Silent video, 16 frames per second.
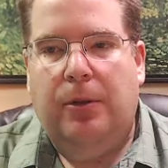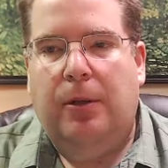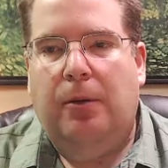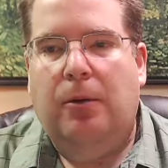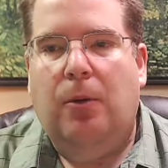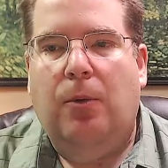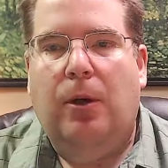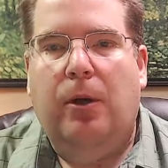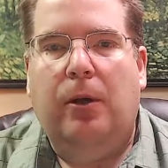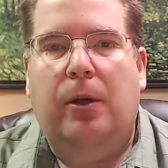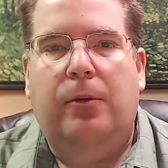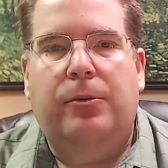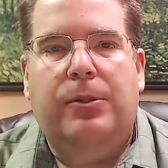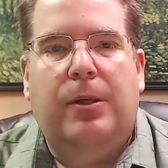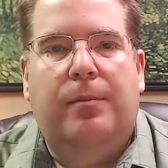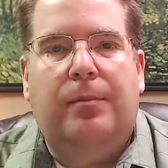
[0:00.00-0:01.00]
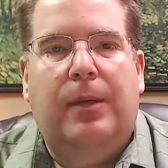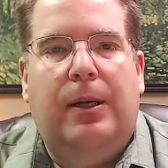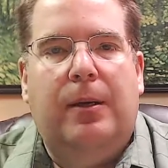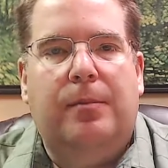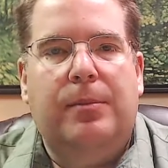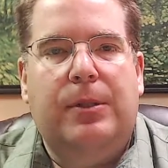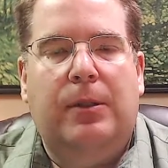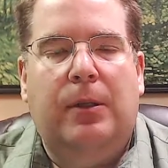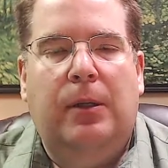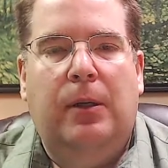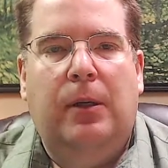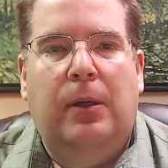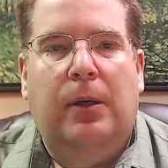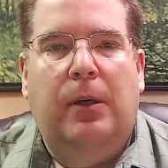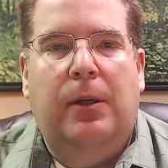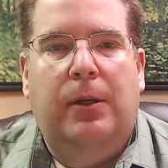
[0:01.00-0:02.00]
I don't know where it goes sometimes.
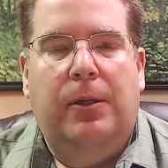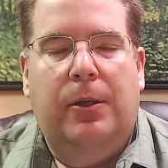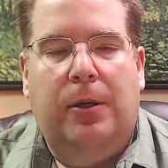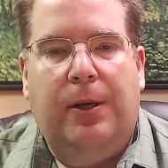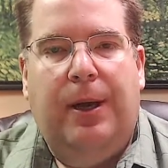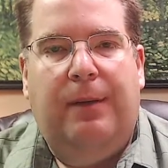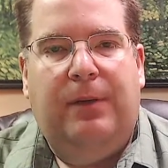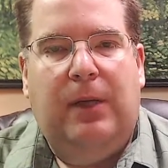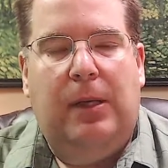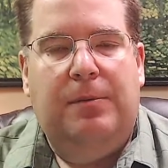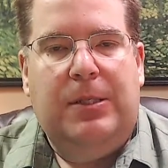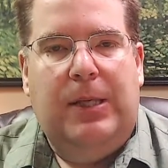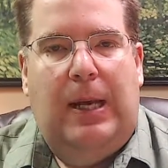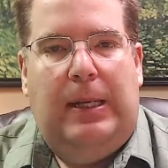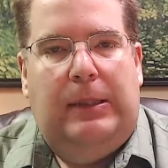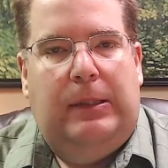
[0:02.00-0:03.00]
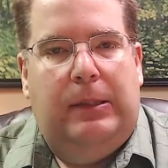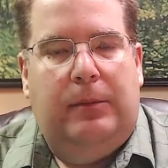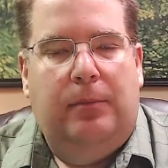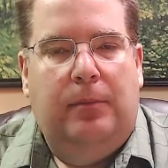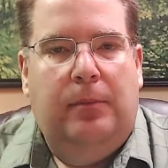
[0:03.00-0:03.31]
You're going to have to keep silent.